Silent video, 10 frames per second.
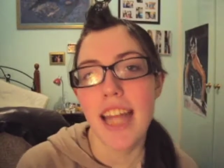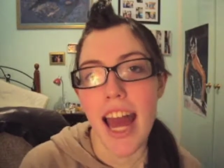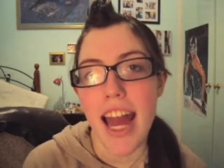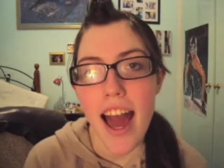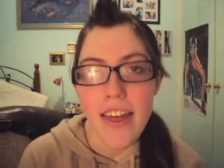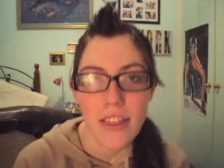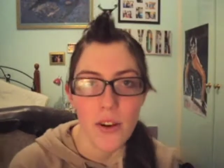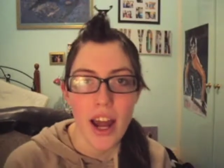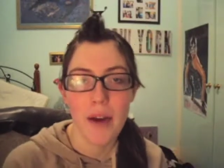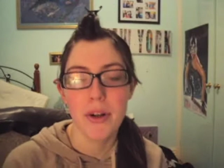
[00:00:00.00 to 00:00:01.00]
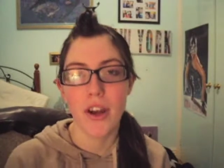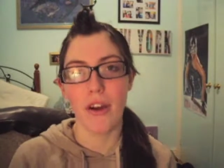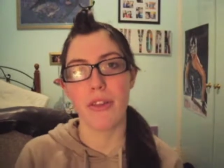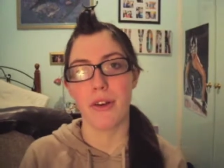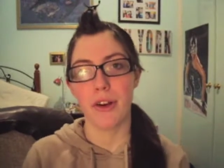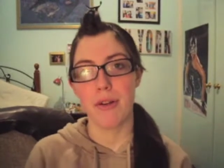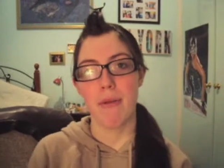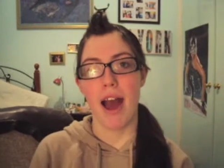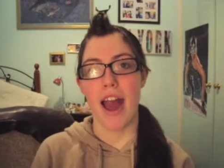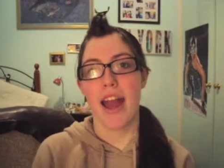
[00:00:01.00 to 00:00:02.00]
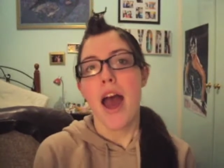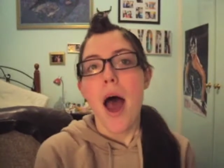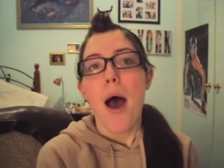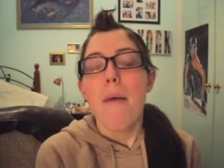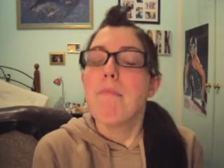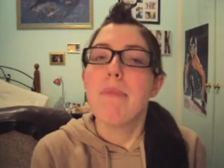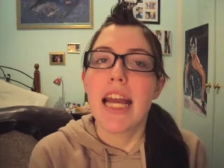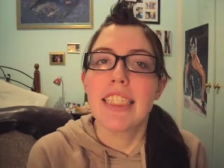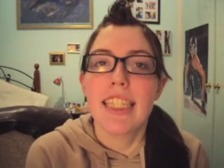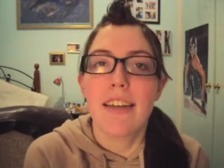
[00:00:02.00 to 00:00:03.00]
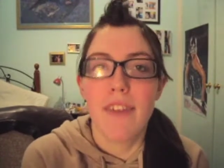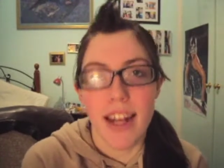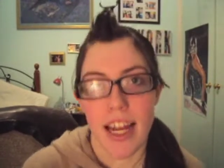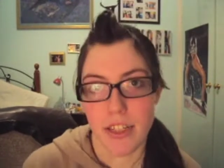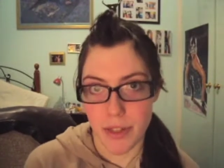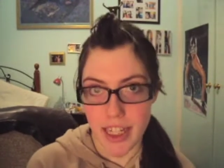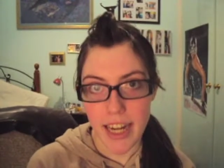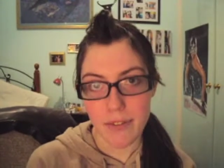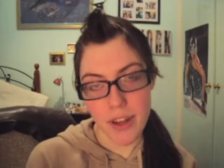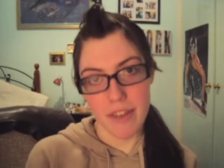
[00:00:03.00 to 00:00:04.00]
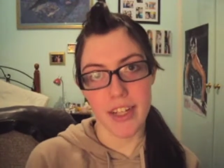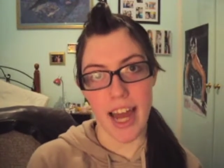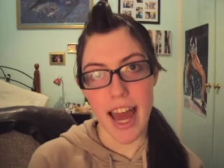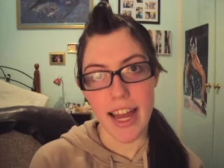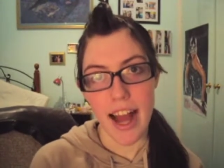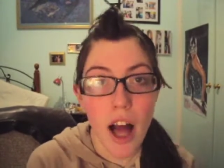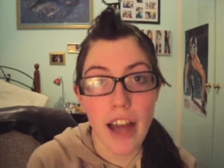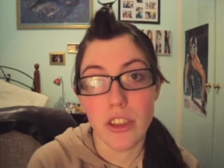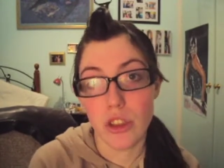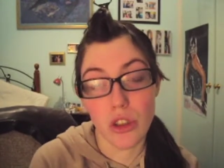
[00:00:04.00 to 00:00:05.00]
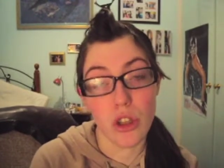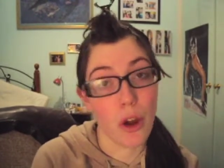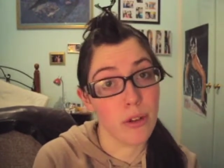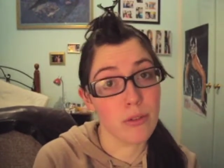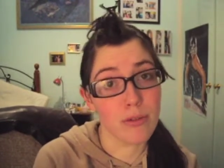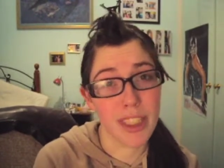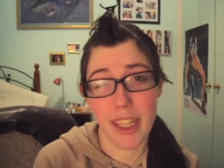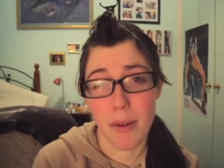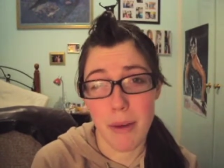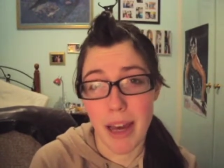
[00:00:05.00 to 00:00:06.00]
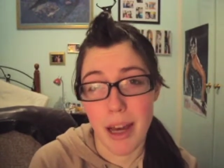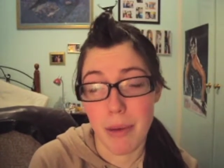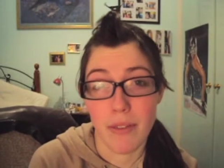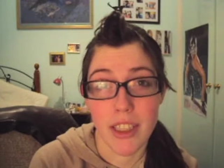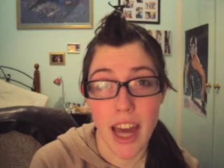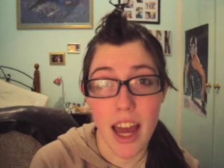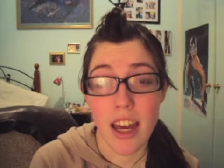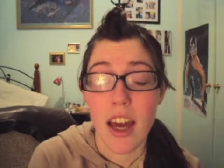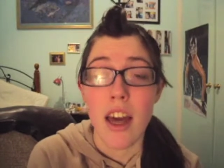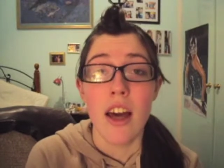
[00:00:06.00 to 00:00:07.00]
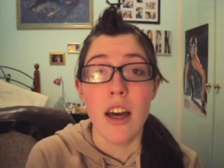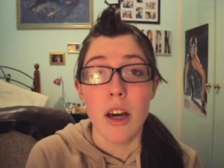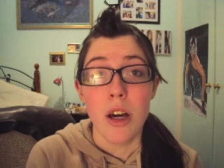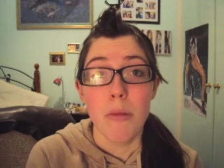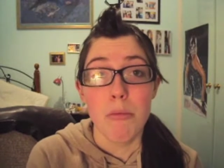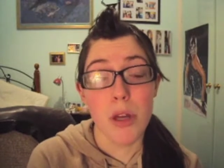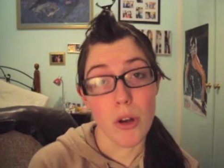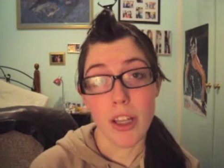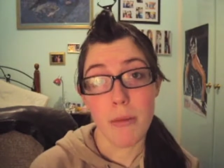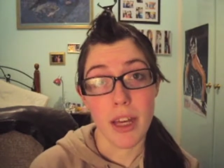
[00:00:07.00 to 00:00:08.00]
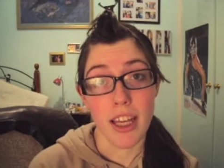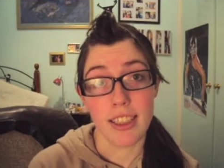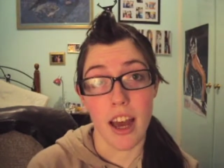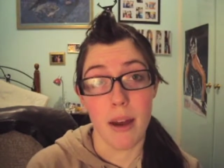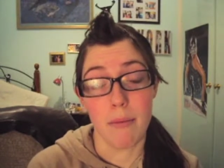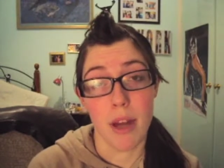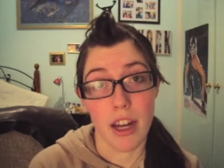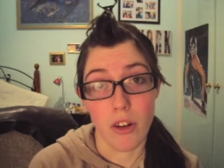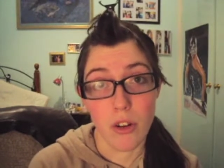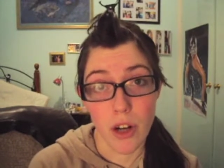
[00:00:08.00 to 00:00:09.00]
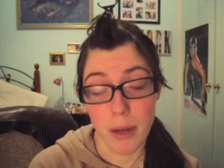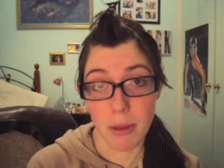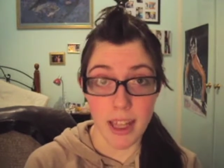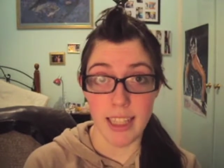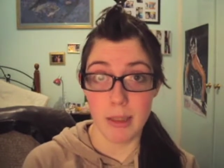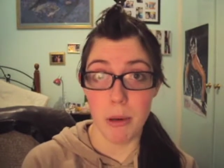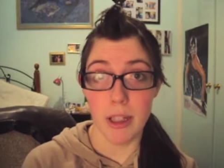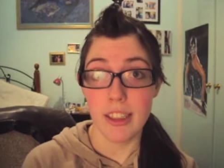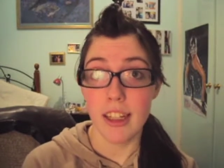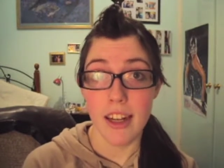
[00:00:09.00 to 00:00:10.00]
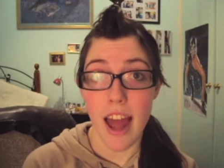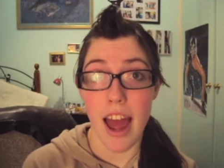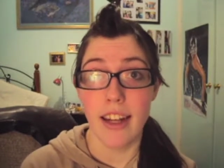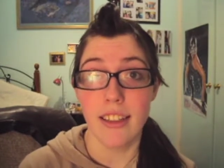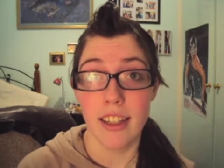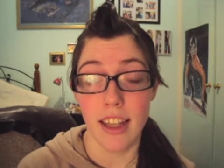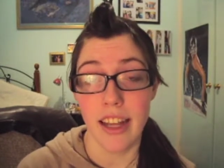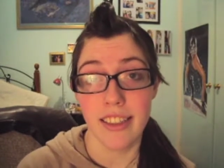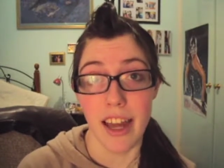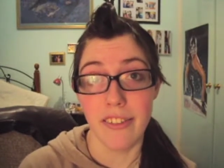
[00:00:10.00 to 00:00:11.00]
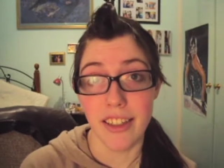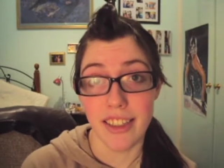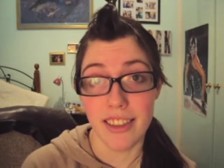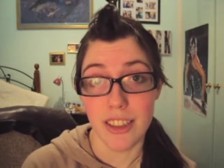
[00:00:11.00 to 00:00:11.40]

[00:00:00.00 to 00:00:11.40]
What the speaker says: today I thought I would go through my basic foundation routine for every day. I don't really wear makeup every day, purely because I'm an incredibly lazy person and the less effort